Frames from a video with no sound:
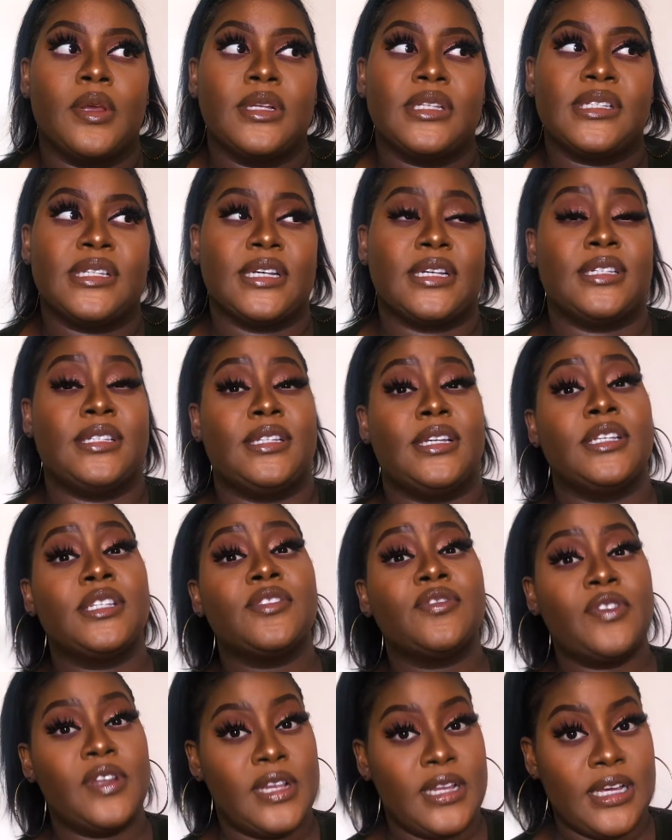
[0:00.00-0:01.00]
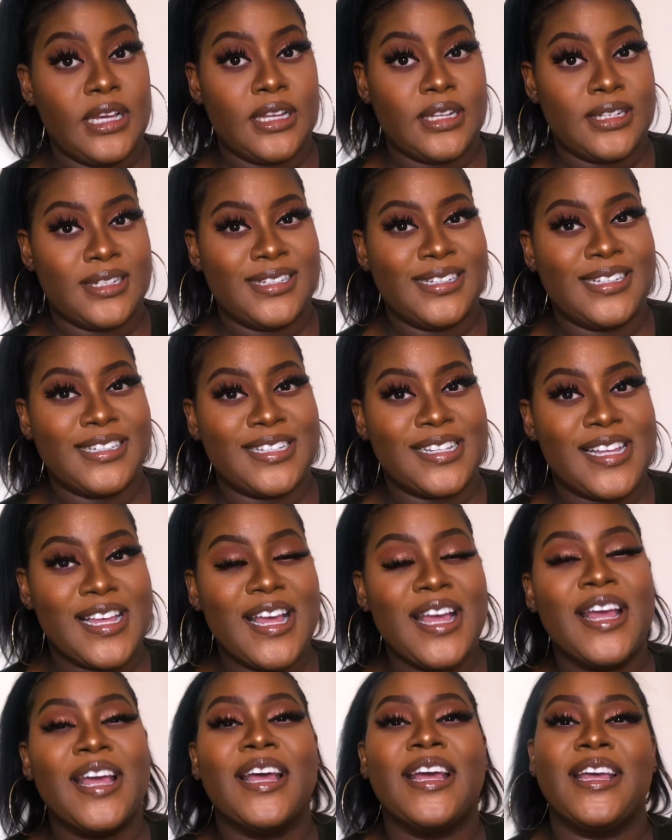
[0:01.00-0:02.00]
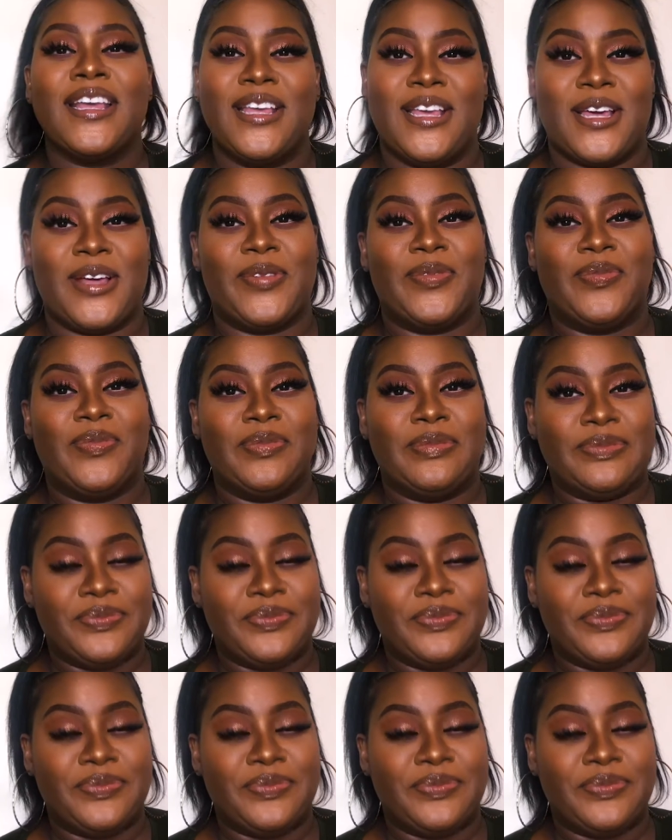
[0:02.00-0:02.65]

successfully. Yeah.